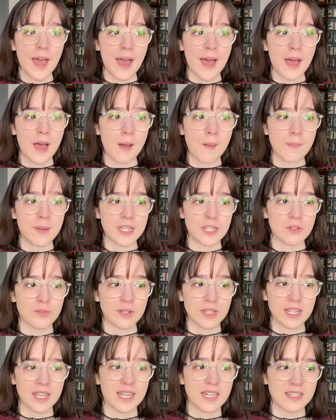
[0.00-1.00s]
And you
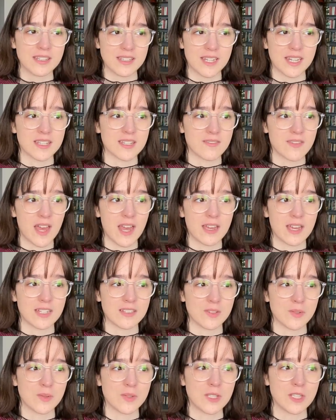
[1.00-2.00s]
really get a sense of that
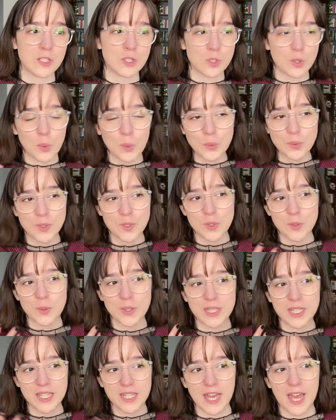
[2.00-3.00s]
as you see
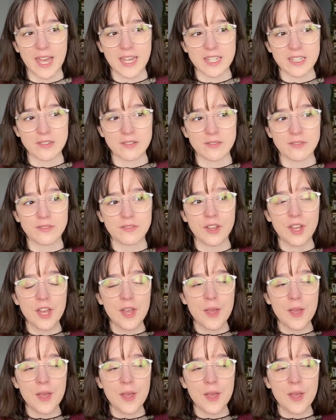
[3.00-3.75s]
Tolstoy kind of